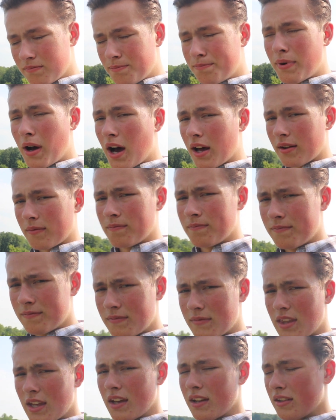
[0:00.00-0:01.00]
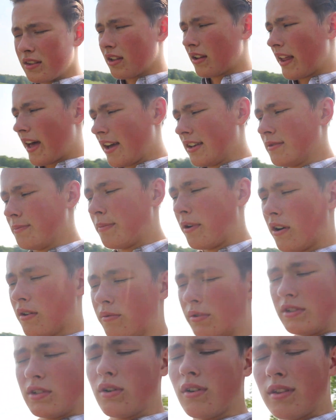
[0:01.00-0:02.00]
bottom, the last part,
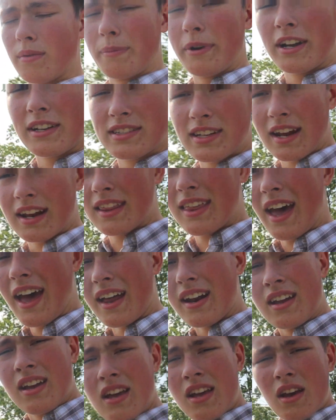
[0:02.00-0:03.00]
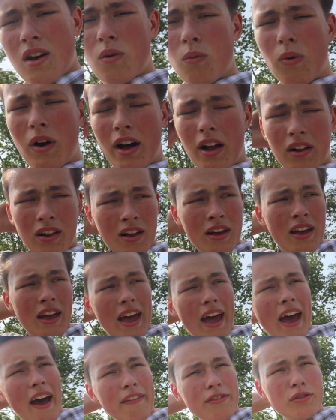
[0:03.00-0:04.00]
we tore the bricks out of that. Well,
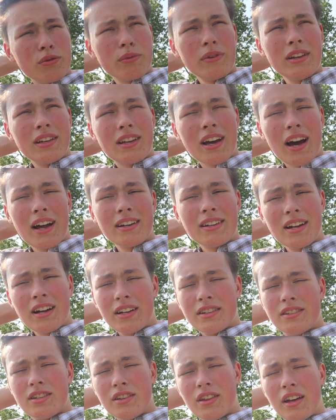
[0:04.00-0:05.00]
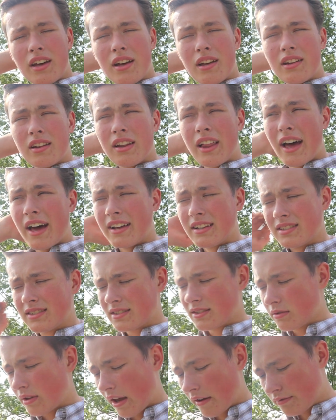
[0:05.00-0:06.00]
after we got down to the last